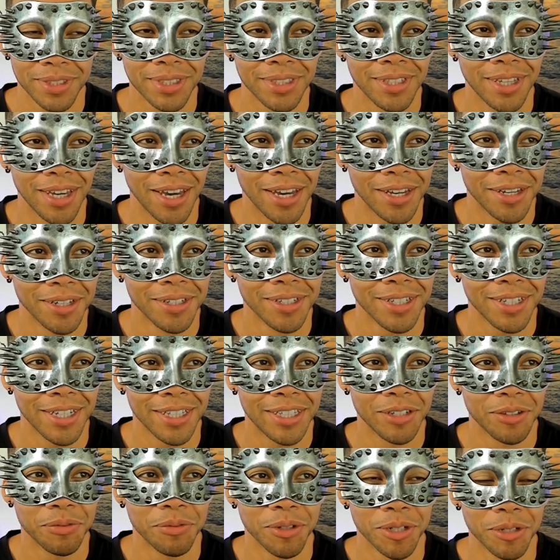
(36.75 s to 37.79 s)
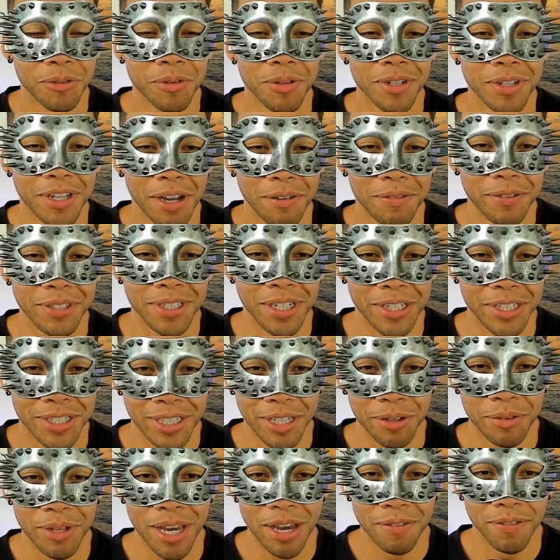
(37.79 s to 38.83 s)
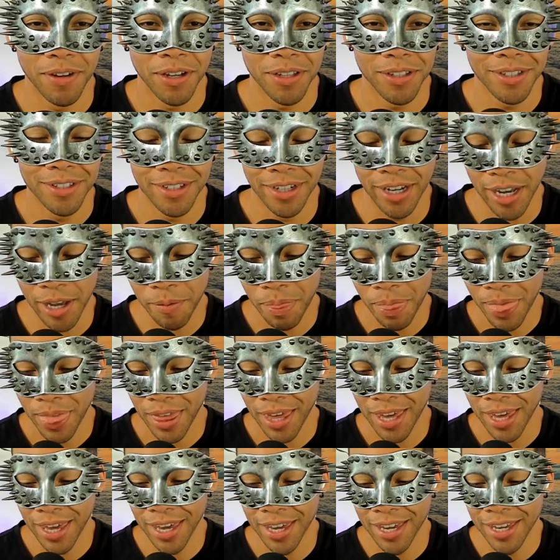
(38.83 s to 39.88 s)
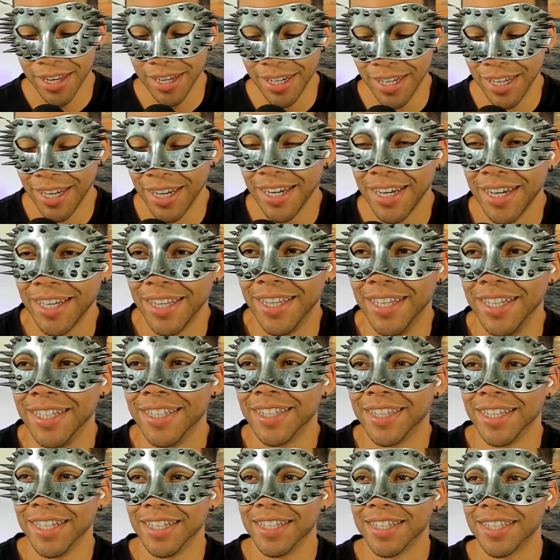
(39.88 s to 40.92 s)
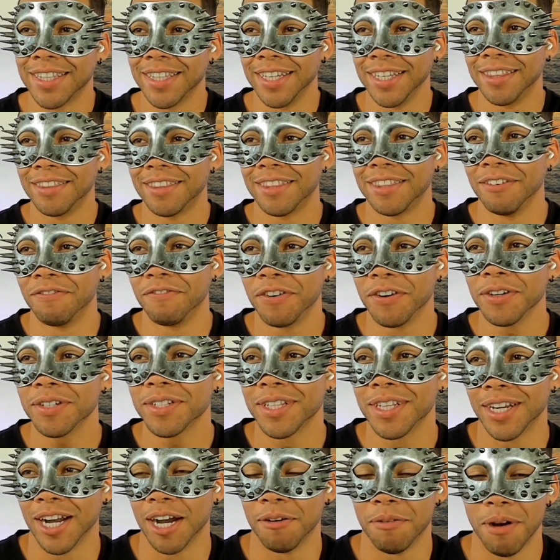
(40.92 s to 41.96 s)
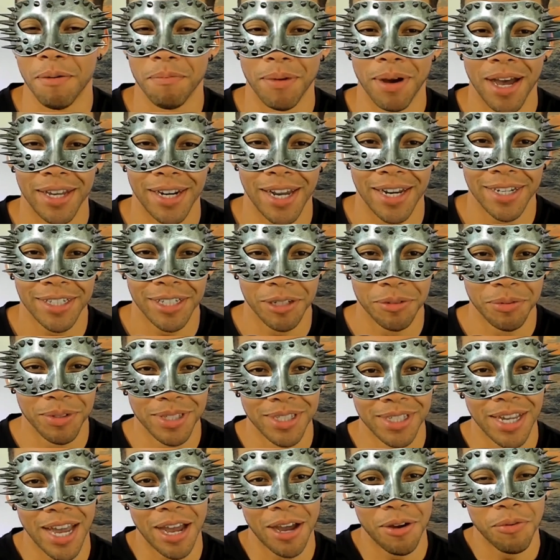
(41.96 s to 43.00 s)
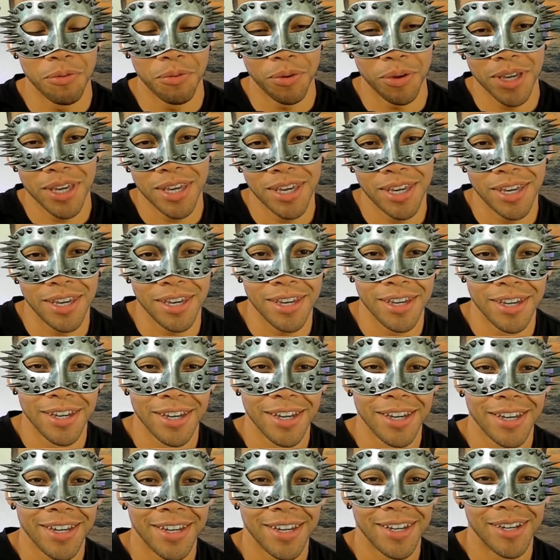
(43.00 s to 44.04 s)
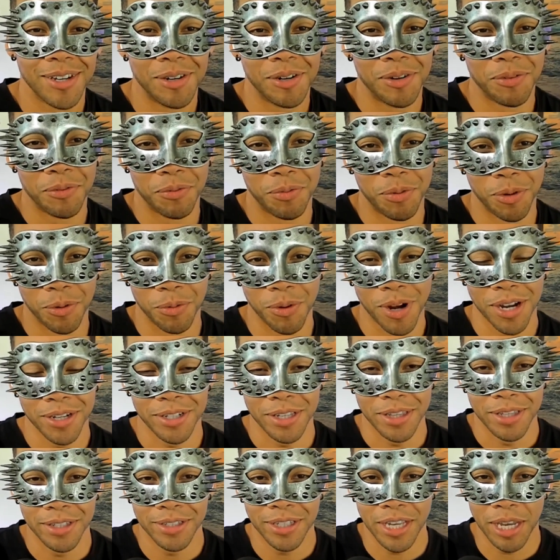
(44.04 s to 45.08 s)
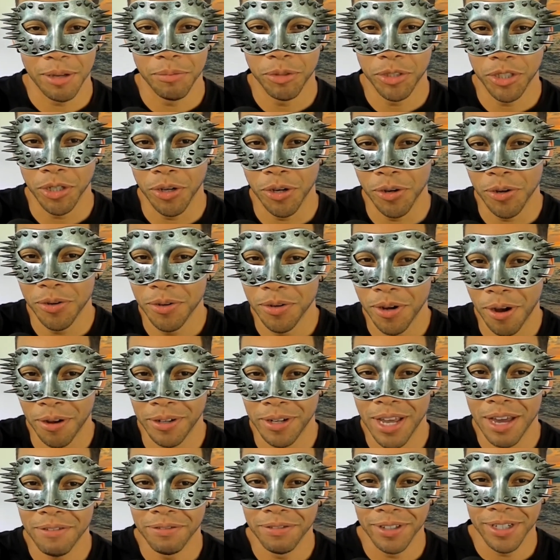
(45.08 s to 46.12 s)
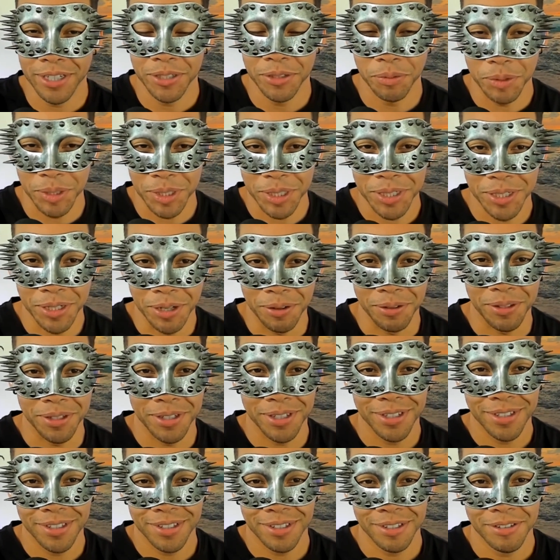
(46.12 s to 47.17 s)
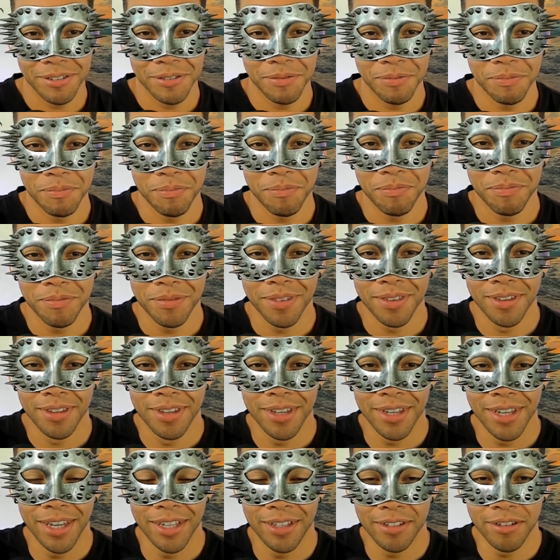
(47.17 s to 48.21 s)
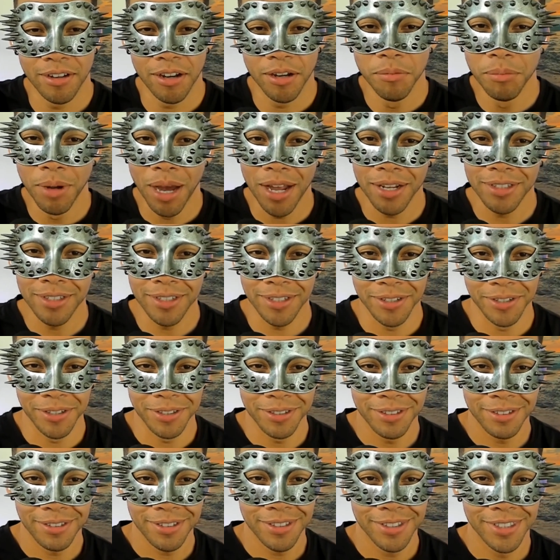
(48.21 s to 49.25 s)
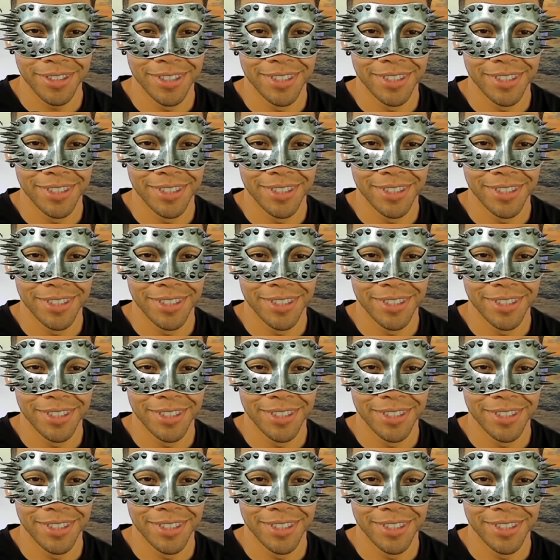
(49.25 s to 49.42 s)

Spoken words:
Yeah, it's a one-on-one conversation that we have all the time. And the first thing on my mind actually was that we were watching the same show on Netflix. We didn't know this. It's called Monsters.